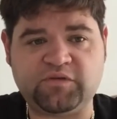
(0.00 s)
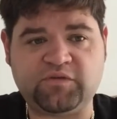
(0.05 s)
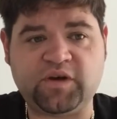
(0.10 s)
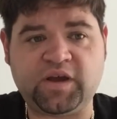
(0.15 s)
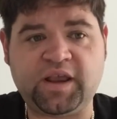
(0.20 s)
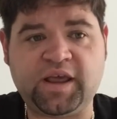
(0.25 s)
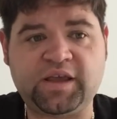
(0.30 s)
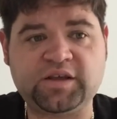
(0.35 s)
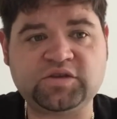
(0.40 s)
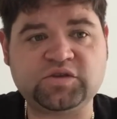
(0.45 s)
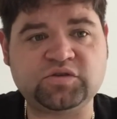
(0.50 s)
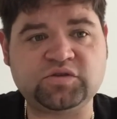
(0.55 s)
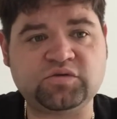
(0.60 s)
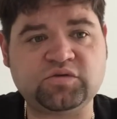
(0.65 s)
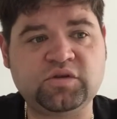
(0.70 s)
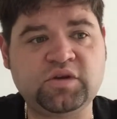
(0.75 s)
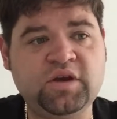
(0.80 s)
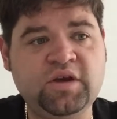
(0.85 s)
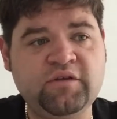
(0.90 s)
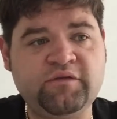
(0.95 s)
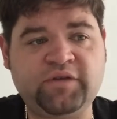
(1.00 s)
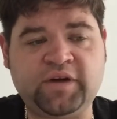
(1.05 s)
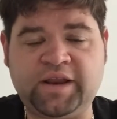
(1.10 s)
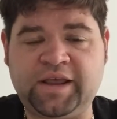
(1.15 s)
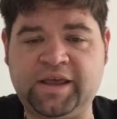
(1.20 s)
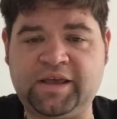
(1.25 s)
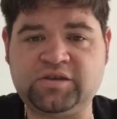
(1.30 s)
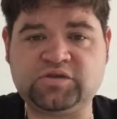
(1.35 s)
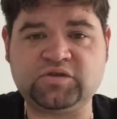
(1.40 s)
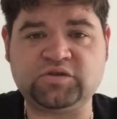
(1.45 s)

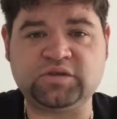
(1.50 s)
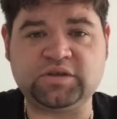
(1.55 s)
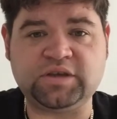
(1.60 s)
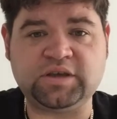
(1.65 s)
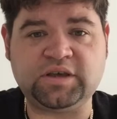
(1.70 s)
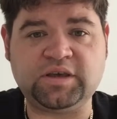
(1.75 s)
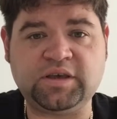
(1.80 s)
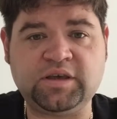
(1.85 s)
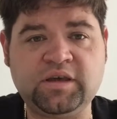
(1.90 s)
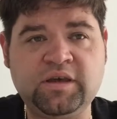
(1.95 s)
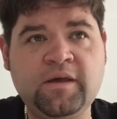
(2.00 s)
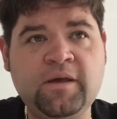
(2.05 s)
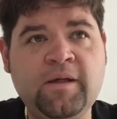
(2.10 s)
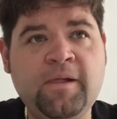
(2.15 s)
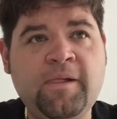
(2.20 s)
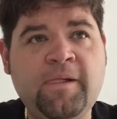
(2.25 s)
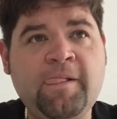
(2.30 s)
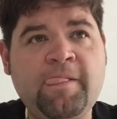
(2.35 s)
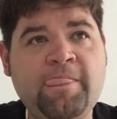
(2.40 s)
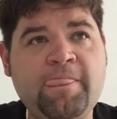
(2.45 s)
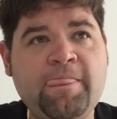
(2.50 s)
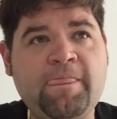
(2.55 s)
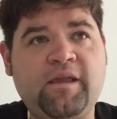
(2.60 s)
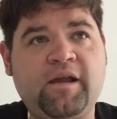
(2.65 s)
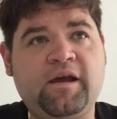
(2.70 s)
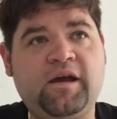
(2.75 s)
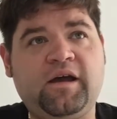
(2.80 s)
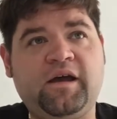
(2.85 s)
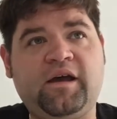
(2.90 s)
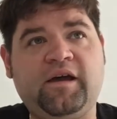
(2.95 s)
financially
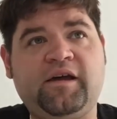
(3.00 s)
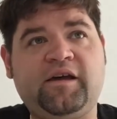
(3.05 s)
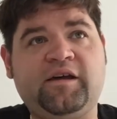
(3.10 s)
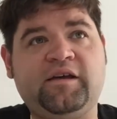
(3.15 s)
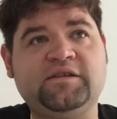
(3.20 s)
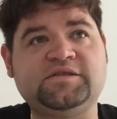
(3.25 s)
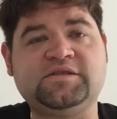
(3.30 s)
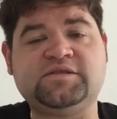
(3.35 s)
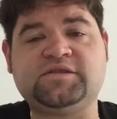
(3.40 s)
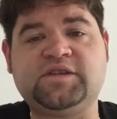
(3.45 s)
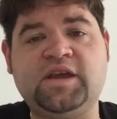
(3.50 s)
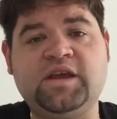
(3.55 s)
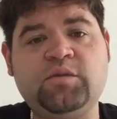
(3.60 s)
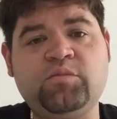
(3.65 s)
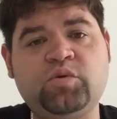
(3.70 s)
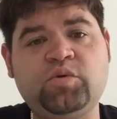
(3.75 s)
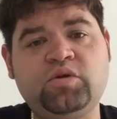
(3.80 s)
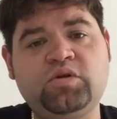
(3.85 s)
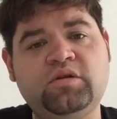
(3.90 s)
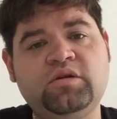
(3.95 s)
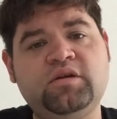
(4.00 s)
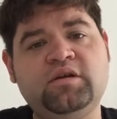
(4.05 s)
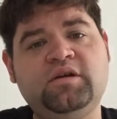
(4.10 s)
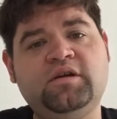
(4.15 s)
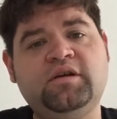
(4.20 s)
sustainable.